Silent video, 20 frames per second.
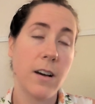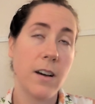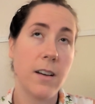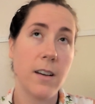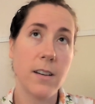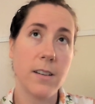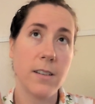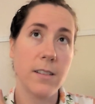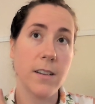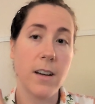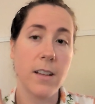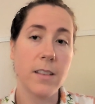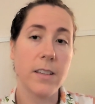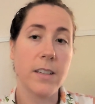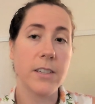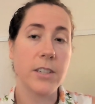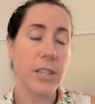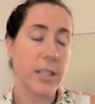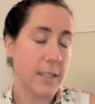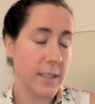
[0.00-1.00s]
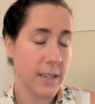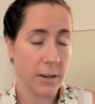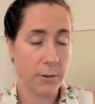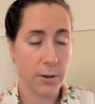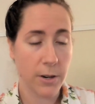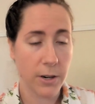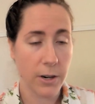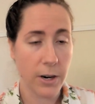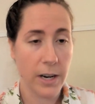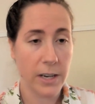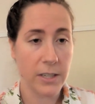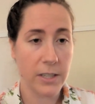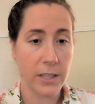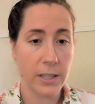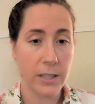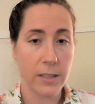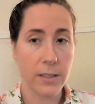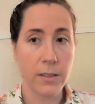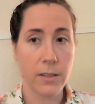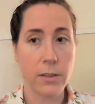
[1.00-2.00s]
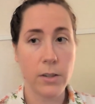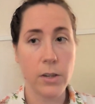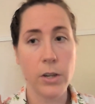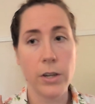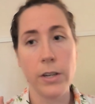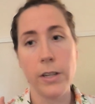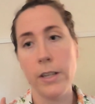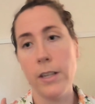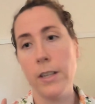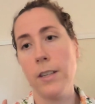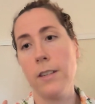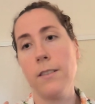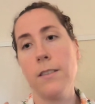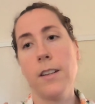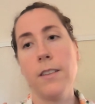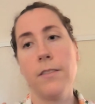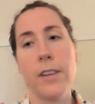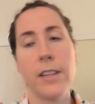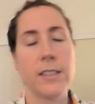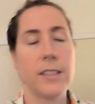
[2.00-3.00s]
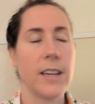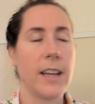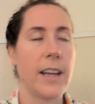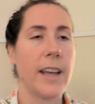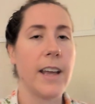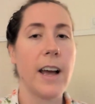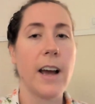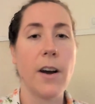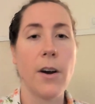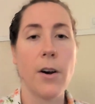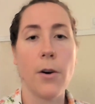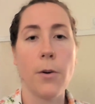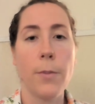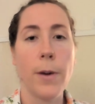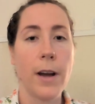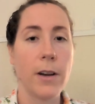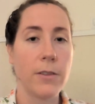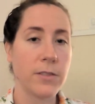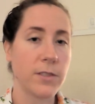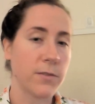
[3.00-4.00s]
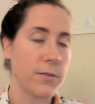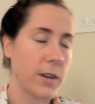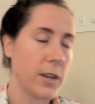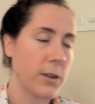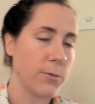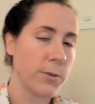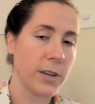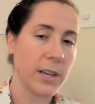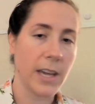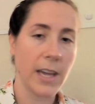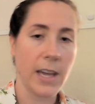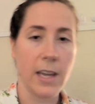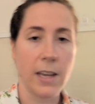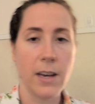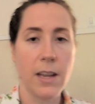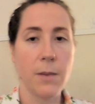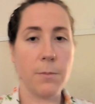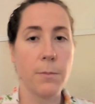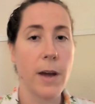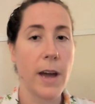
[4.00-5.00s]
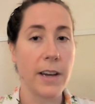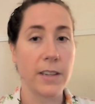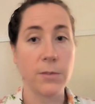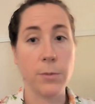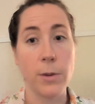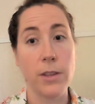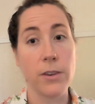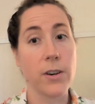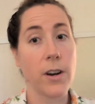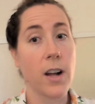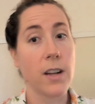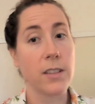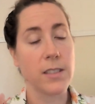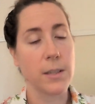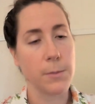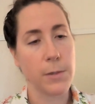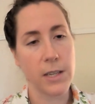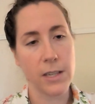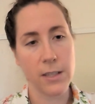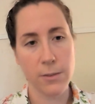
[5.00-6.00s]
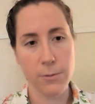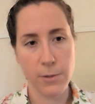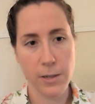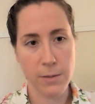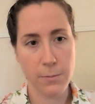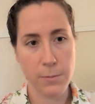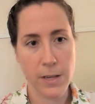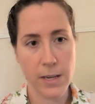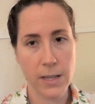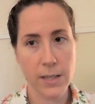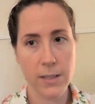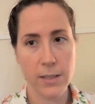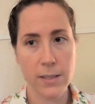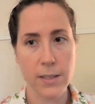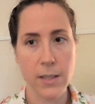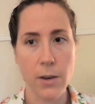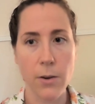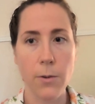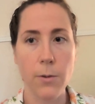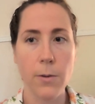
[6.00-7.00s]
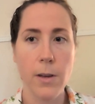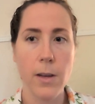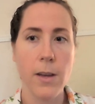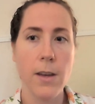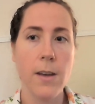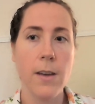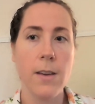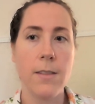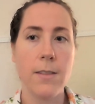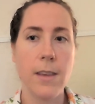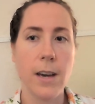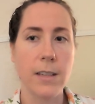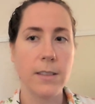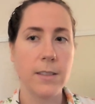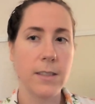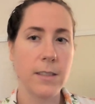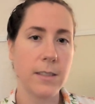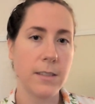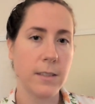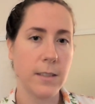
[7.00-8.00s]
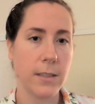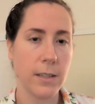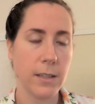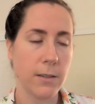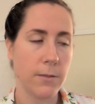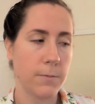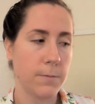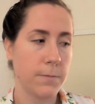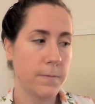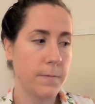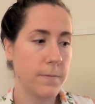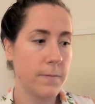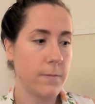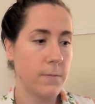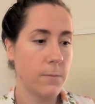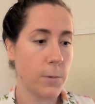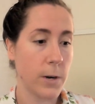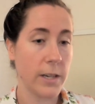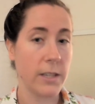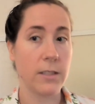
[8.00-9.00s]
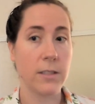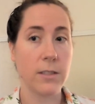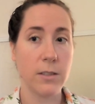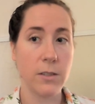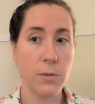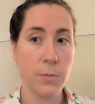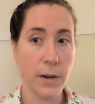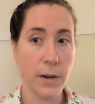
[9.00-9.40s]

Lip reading: a logistic regression could investigate how pounds of weight regain impacts whether or not somebody is readmitted. So that's, one is